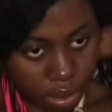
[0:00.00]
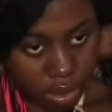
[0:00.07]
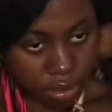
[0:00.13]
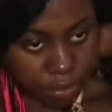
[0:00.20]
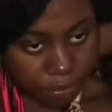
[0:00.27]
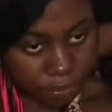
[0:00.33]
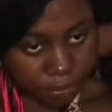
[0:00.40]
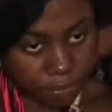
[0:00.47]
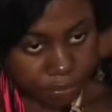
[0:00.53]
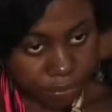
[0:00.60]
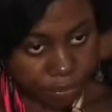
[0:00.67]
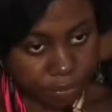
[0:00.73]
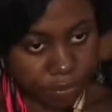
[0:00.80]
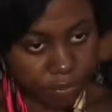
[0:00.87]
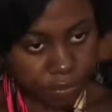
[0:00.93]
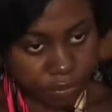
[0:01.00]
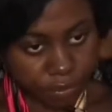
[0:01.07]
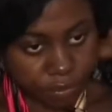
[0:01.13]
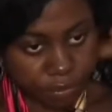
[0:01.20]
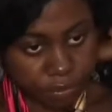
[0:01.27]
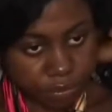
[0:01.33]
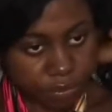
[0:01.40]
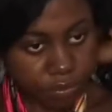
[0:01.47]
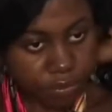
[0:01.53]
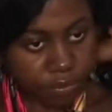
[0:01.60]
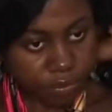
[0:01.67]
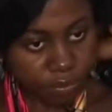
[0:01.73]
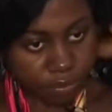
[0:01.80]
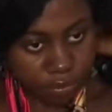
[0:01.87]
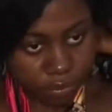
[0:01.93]
halter neck
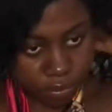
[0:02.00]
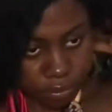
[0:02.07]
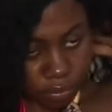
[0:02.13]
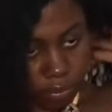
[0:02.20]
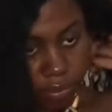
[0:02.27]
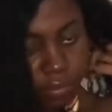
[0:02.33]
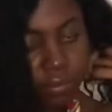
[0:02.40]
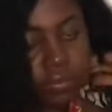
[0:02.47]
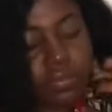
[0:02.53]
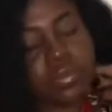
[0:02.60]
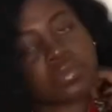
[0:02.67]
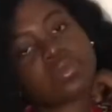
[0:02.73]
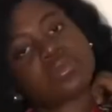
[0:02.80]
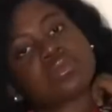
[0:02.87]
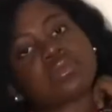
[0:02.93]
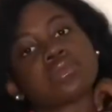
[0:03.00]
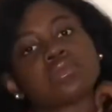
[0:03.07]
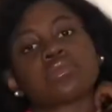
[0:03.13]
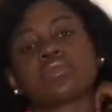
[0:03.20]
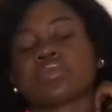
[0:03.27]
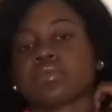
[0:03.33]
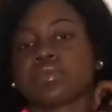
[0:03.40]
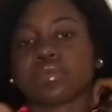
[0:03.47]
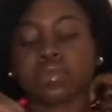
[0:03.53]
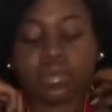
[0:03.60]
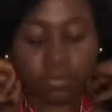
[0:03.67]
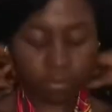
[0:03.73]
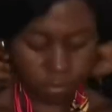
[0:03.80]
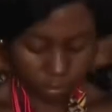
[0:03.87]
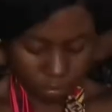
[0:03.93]
halter neck crop top yes
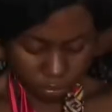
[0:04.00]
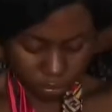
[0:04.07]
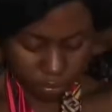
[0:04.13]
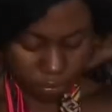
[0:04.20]
halter neck